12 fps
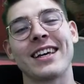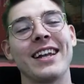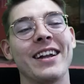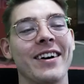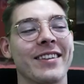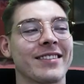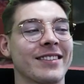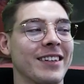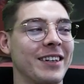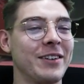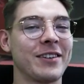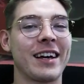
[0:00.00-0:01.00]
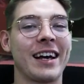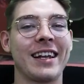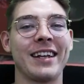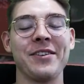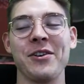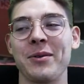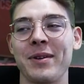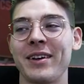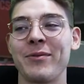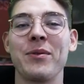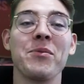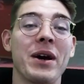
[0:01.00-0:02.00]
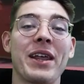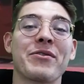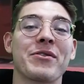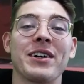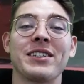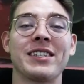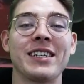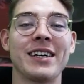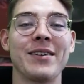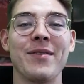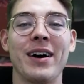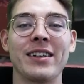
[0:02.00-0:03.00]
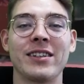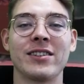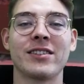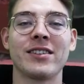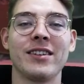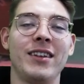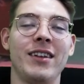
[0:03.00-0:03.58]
cannot look at it normally. Whenever I see him, I just